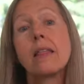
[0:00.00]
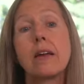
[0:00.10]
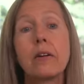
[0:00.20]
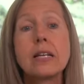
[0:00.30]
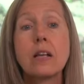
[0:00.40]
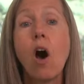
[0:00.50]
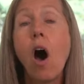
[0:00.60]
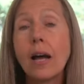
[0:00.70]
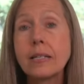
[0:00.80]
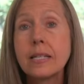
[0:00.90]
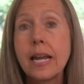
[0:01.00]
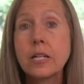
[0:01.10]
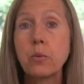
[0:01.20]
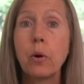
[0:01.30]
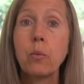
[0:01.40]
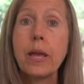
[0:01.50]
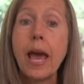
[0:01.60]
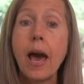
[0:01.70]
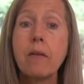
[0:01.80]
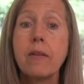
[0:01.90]
There is a hot stage where we
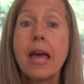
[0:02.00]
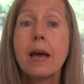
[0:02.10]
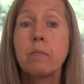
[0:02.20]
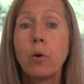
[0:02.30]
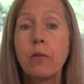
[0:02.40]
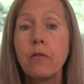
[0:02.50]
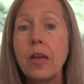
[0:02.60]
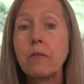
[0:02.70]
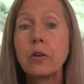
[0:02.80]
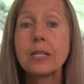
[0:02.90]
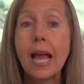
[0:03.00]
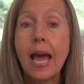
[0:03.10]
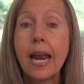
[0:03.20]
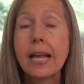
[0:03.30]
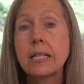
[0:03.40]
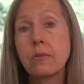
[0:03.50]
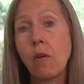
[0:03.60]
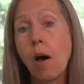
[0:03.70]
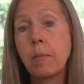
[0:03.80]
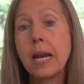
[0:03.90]
have more fevers, headaches,
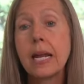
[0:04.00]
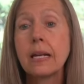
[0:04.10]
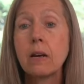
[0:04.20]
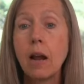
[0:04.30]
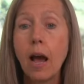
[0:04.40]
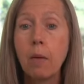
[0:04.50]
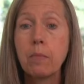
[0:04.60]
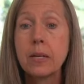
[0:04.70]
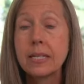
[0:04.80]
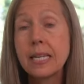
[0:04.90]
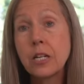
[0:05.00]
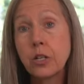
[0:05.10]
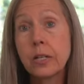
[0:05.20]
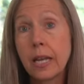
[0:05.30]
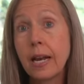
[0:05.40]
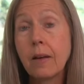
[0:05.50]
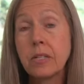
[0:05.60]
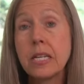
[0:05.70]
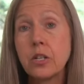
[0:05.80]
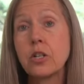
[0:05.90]
vomiting, seizures, can have
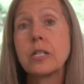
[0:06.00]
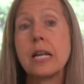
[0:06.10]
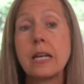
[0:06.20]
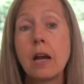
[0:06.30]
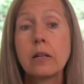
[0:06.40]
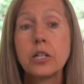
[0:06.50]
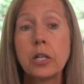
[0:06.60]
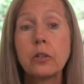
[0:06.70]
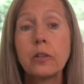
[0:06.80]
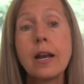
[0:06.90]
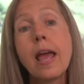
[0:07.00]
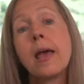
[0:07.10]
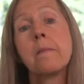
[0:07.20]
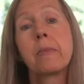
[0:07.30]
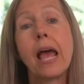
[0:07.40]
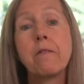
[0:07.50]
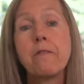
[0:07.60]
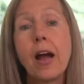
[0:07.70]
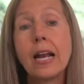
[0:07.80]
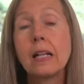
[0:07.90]
seizures in young children, and
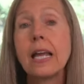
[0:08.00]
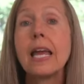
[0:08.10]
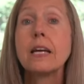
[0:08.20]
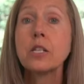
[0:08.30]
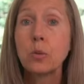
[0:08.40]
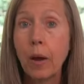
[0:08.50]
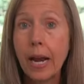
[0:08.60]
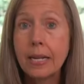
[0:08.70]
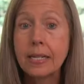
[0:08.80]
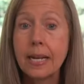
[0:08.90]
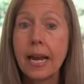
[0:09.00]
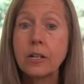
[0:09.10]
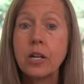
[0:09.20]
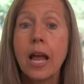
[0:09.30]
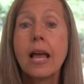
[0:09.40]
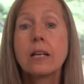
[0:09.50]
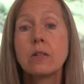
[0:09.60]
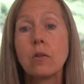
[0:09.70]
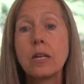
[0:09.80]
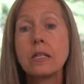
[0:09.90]
finally a sweating stage.
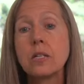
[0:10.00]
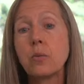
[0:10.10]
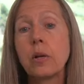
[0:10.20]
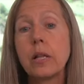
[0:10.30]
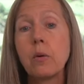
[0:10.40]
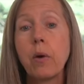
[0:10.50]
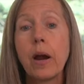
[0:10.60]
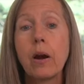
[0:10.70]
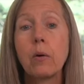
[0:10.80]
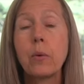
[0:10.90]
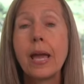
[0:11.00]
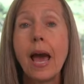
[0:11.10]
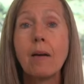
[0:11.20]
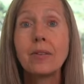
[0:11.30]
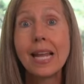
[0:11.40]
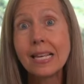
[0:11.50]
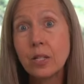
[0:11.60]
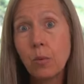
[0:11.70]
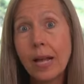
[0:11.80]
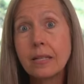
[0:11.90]
So this is really where we have day
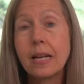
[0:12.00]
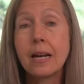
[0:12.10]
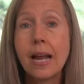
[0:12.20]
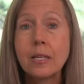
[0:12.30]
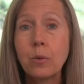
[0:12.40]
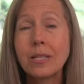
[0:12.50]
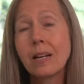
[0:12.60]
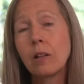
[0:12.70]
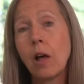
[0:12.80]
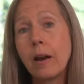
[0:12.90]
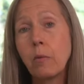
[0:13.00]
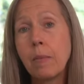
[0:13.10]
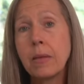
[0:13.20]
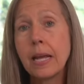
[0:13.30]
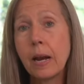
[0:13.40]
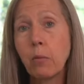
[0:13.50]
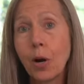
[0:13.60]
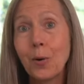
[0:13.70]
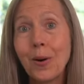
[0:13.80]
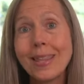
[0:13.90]
sweats and night sweats, and a lot of women that I
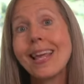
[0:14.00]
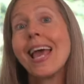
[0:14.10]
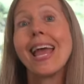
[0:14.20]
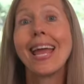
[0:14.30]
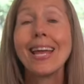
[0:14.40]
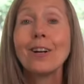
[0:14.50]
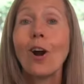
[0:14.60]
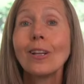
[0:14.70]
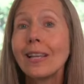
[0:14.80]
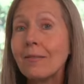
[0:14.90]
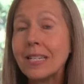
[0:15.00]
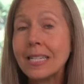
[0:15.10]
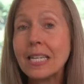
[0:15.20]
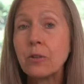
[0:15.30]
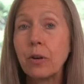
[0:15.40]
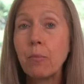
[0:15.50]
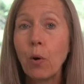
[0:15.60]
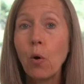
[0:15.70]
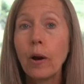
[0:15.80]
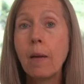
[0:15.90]
work with in our Live Disease Free
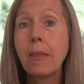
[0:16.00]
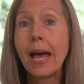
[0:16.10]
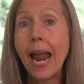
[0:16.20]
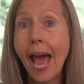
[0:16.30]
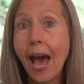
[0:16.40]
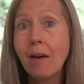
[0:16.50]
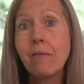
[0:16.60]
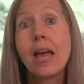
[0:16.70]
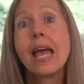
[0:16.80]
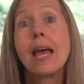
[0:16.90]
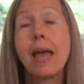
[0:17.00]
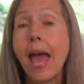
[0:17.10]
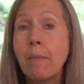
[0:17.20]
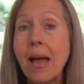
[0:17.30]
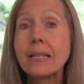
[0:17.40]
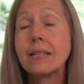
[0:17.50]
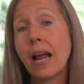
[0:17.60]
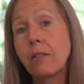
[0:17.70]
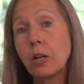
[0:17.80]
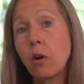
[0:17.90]
program that have MS and
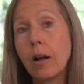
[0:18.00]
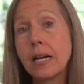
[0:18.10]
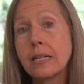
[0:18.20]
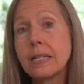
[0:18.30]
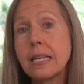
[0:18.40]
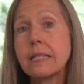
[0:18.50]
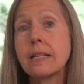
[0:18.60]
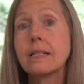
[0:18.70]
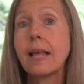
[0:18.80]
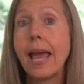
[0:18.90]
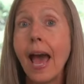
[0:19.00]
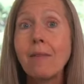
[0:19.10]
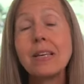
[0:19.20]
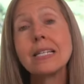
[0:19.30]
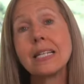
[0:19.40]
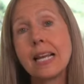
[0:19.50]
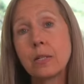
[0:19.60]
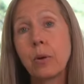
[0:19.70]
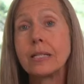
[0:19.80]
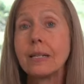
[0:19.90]
other chronic diseases, they have these day
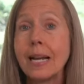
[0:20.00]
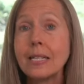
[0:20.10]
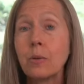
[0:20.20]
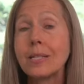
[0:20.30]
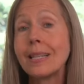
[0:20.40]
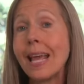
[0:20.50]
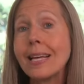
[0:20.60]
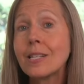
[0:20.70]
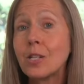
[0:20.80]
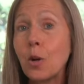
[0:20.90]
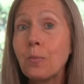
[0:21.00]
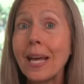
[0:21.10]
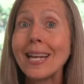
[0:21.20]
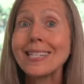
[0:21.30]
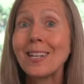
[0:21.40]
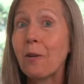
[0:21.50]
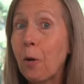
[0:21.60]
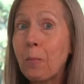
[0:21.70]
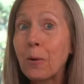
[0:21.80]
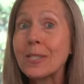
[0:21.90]
sweats and night sweats, and they assume that it's their
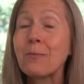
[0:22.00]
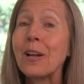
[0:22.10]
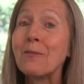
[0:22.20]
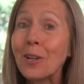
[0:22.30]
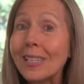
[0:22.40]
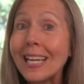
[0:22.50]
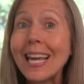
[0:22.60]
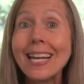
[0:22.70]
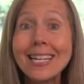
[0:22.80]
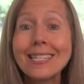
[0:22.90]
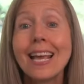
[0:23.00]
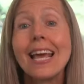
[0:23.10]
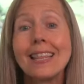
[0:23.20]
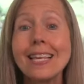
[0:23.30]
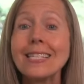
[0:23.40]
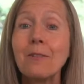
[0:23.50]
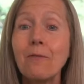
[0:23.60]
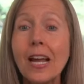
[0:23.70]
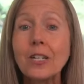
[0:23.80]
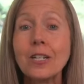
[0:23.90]
hormones when really it is these
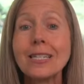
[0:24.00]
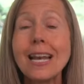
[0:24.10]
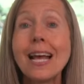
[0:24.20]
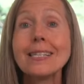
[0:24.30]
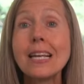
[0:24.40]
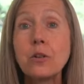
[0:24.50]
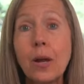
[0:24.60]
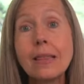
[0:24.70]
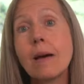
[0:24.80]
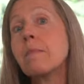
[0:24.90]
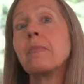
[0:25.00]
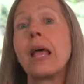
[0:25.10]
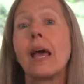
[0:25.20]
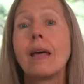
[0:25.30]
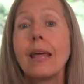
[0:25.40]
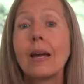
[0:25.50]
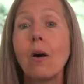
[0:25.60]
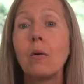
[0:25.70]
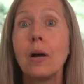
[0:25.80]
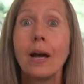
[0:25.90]
infections. And as they treat them, they
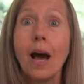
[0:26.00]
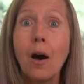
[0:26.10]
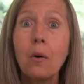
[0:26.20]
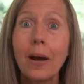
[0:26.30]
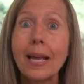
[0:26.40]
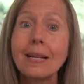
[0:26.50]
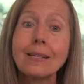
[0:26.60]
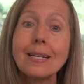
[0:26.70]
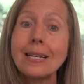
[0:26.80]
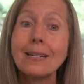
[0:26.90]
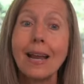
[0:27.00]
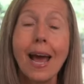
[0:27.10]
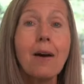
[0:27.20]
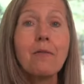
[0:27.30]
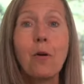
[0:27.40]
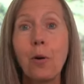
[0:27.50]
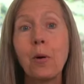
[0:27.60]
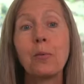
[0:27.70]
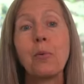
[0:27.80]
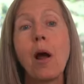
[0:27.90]
go, oh, I guess I didn't have
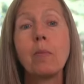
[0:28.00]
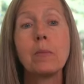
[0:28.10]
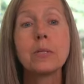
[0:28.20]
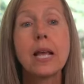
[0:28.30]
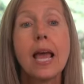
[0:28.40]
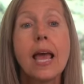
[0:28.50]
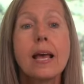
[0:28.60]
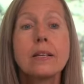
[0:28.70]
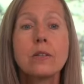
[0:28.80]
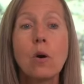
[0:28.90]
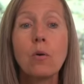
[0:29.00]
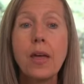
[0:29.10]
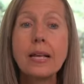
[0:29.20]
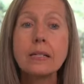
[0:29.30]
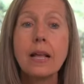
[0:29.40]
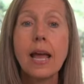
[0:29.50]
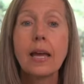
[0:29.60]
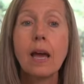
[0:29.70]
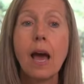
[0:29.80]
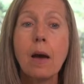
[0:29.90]
hormone problems. So things
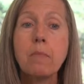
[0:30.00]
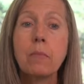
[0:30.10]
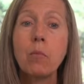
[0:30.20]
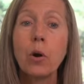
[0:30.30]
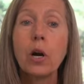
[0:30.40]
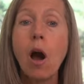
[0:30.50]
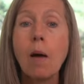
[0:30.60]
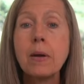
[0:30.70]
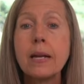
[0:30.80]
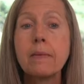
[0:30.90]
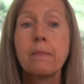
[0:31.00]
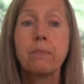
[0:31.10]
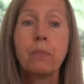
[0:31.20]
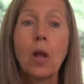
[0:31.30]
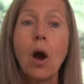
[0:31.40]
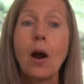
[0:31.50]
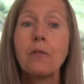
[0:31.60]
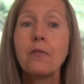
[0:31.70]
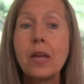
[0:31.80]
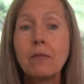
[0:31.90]
like more common are
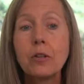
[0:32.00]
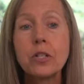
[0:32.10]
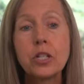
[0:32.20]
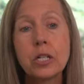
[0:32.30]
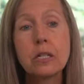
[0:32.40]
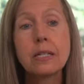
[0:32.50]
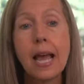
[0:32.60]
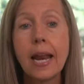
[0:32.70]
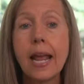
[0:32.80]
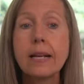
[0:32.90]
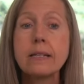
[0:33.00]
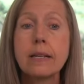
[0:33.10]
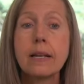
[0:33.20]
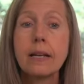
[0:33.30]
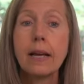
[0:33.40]
fevers, chills, headaches,